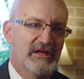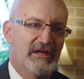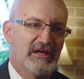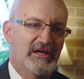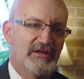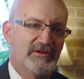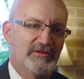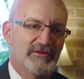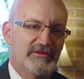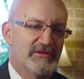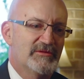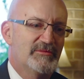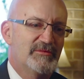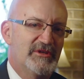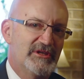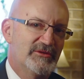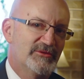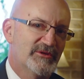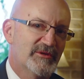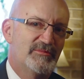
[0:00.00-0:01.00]
uh, the
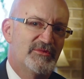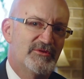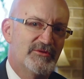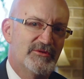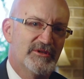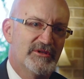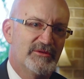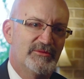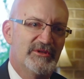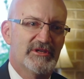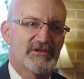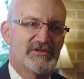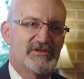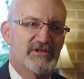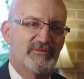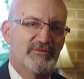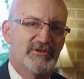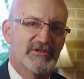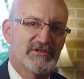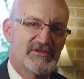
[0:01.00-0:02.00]
minute we're born, we are
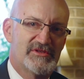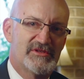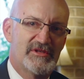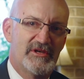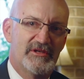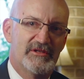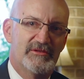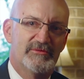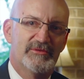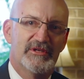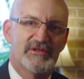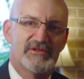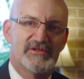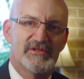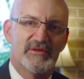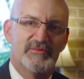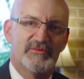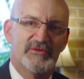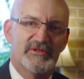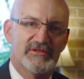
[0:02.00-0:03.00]
someone's son, we are
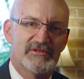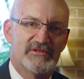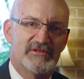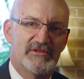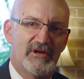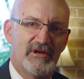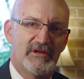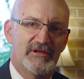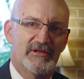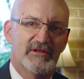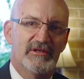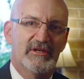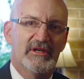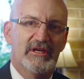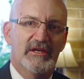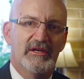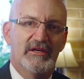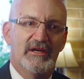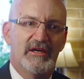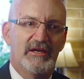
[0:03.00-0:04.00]
someone's daughter,
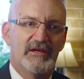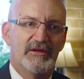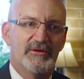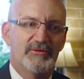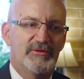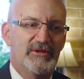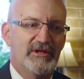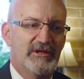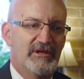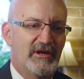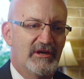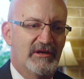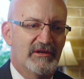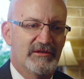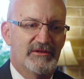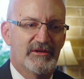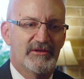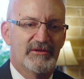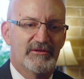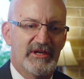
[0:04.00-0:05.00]
uh, we are
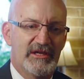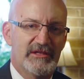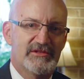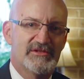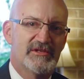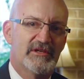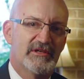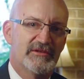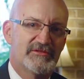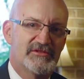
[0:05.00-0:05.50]
the grandson